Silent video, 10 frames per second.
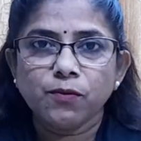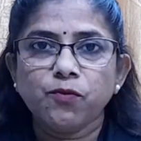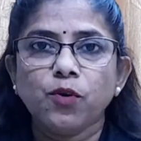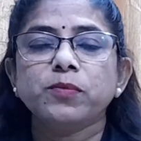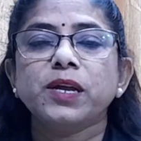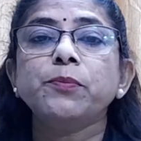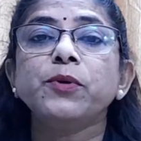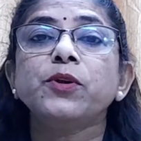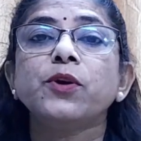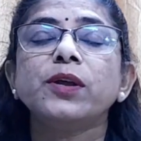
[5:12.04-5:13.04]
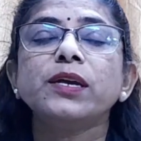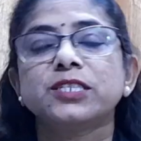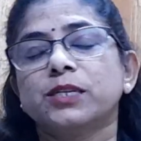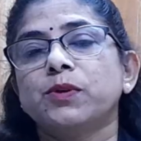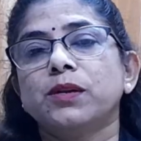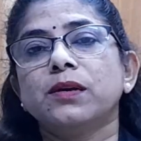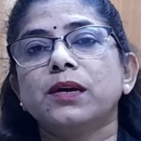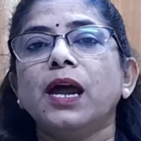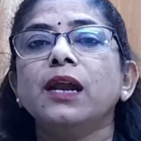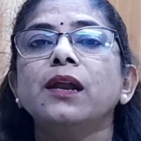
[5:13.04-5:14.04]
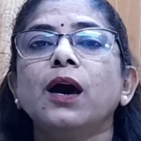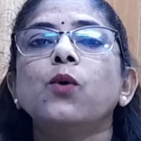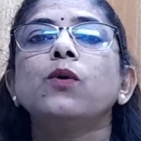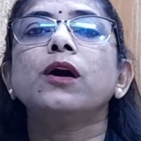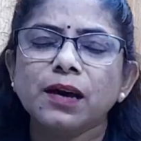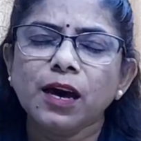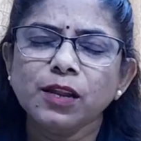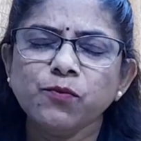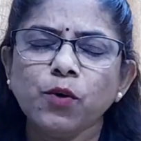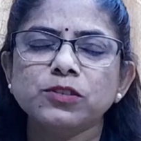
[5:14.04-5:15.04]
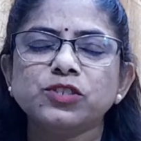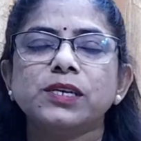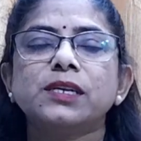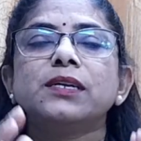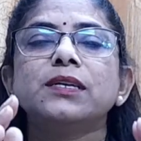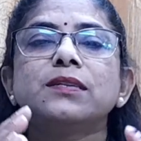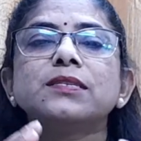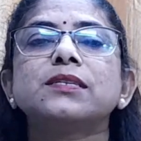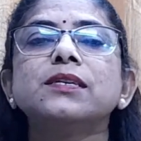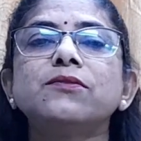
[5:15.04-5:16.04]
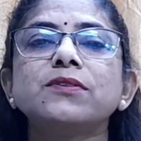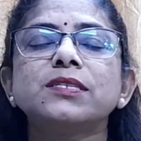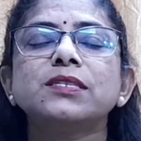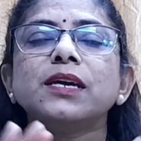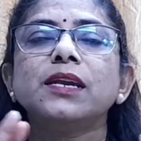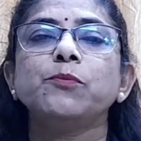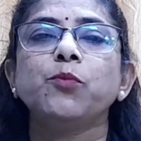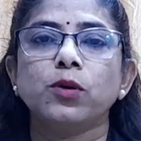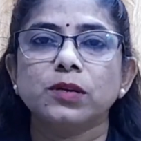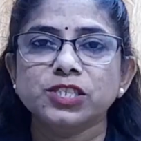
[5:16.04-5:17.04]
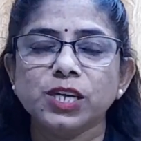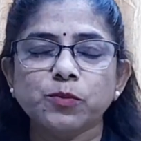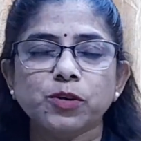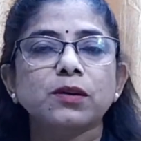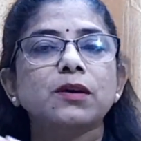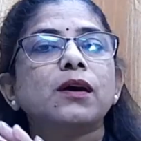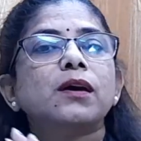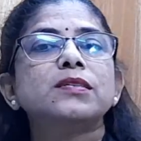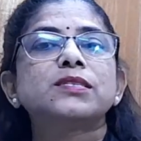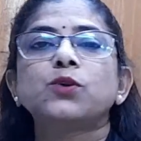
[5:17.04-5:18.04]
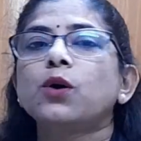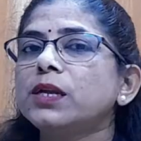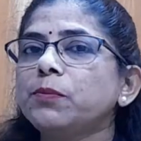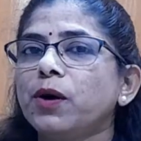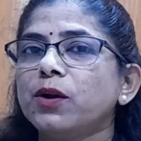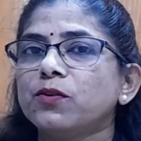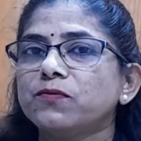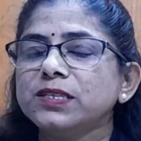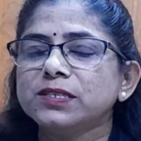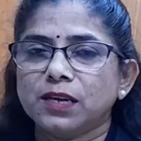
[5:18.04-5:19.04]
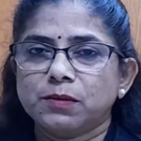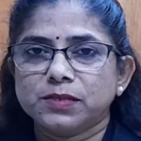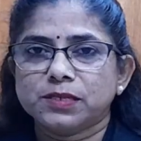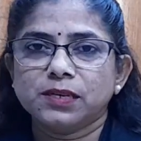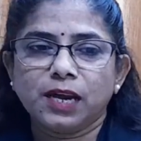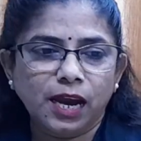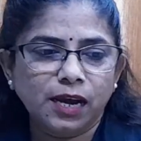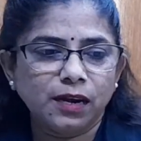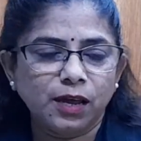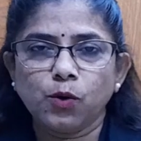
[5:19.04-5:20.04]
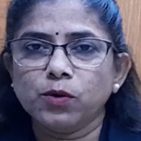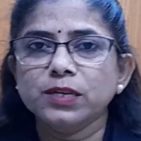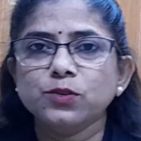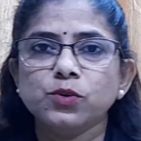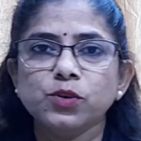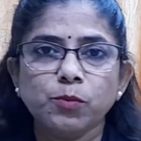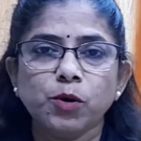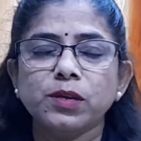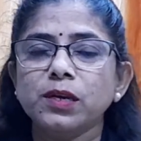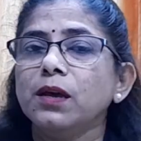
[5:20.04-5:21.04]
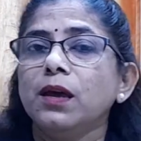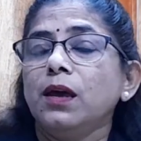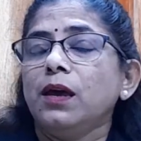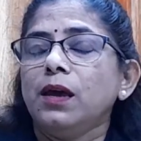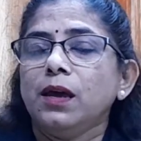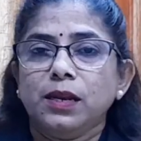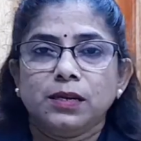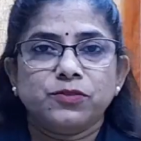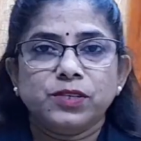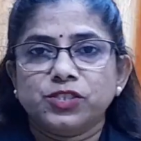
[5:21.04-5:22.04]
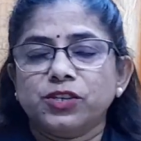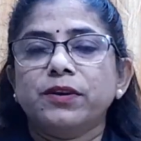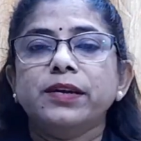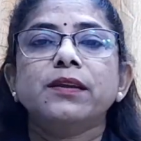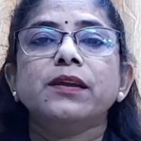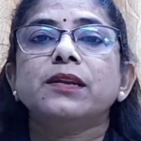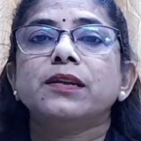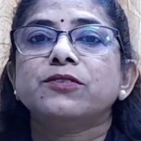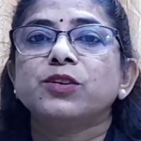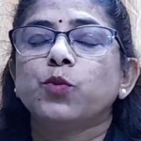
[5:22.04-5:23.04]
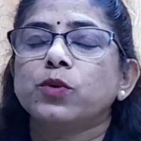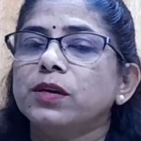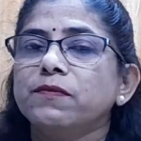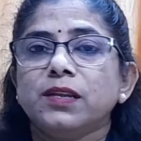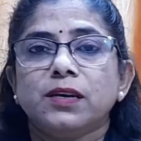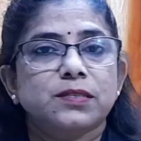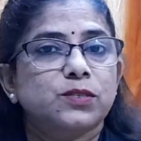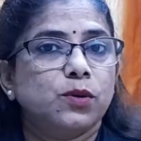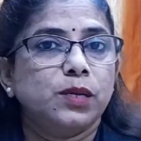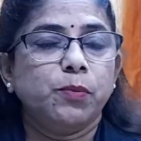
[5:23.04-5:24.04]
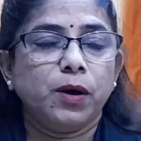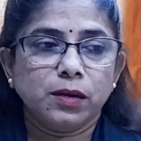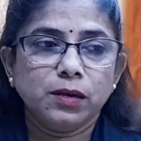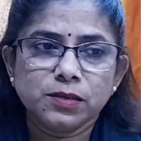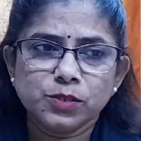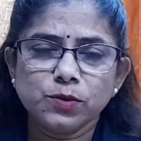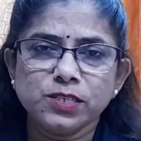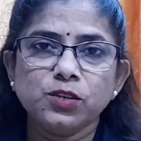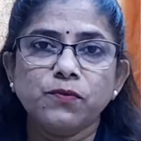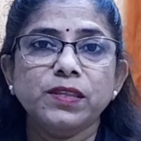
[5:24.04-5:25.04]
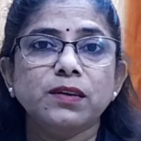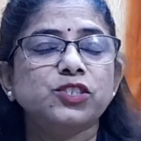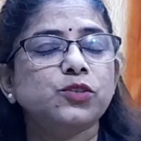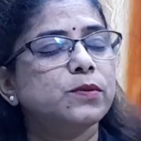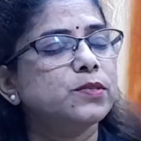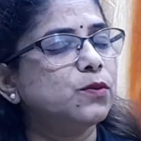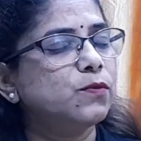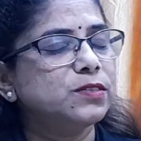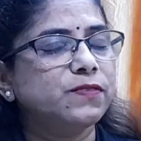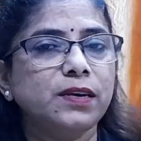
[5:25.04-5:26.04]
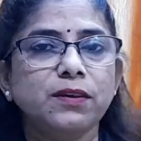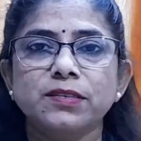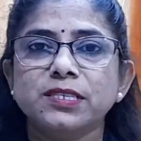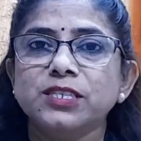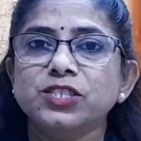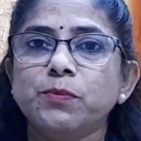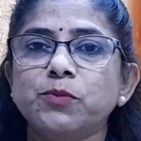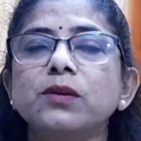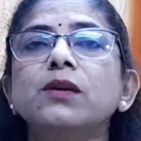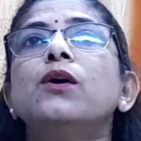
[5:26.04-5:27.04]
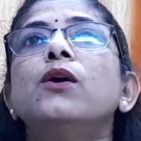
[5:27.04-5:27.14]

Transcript: from that periodic table. And now, unfortunately, this interesting and important chapter is not the part of the syllabus. And I already told you about the electric generator and electric motor, even that is not the part. Sources of energy also was very interesting chapter,